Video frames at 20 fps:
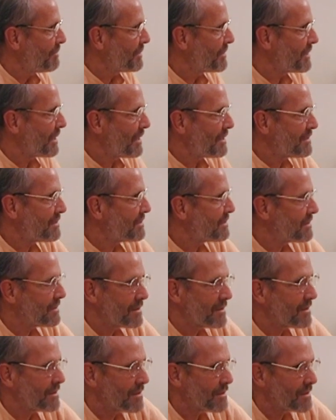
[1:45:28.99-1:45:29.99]
But that's
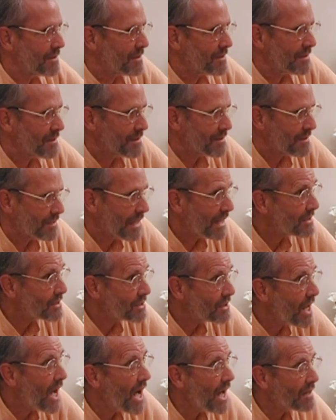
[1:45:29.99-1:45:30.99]

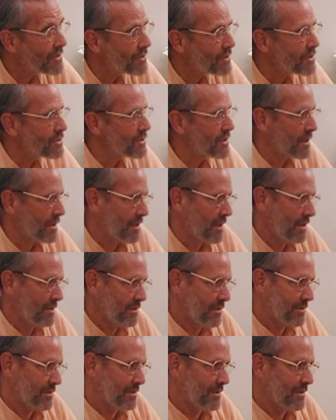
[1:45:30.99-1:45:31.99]
not Krishna
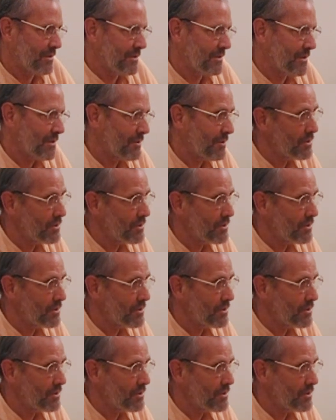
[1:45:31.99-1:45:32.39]
consciousness.